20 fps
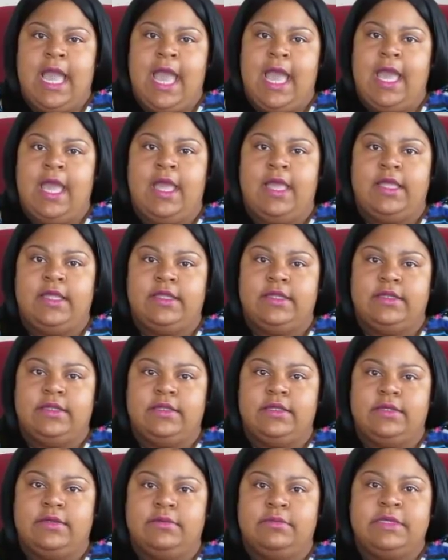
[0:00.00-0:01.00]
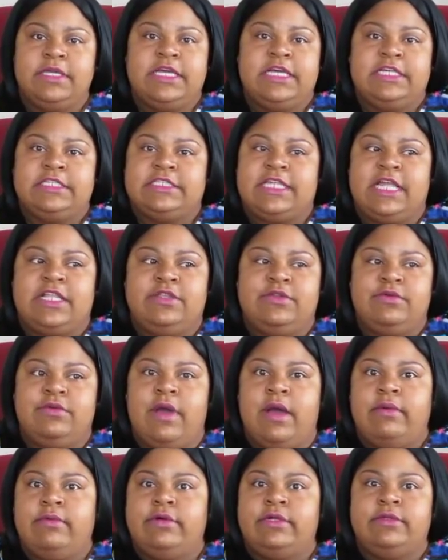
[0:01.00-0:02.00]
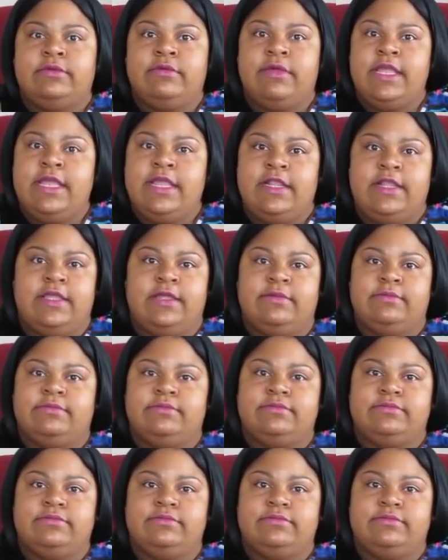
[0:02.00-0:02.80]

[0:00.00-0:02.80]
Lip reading: God because I knew I wasn't ready.